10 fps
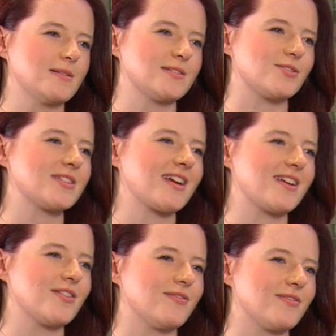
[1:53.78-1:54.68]
So just
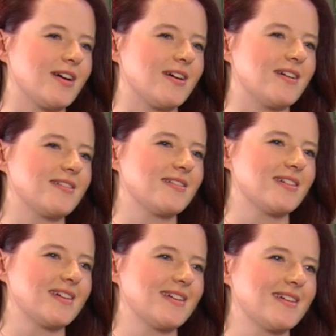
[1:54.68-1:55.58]
kind of
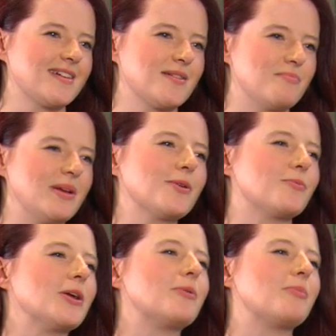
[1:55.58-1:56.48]
being a
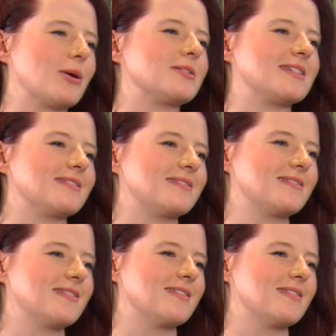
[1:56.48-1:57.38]
real person,
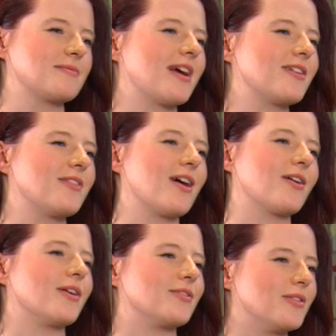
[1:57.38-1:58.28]
kind of not
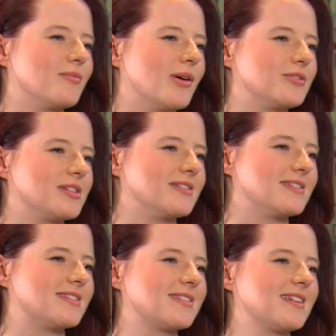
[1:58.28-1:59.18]
going through the
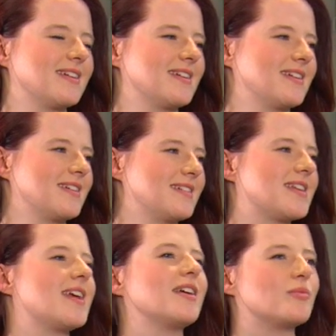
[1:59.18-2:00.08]
motions,
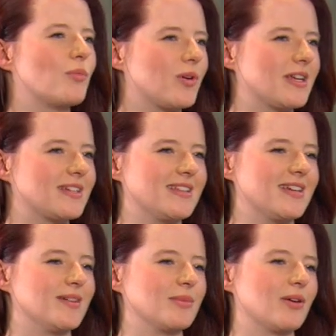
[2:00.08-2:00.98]
saying good morning to
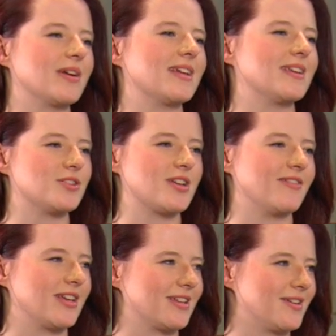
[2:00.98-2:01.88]
them, going in and
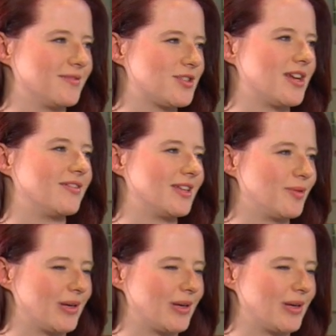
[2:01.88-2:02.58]
shaving their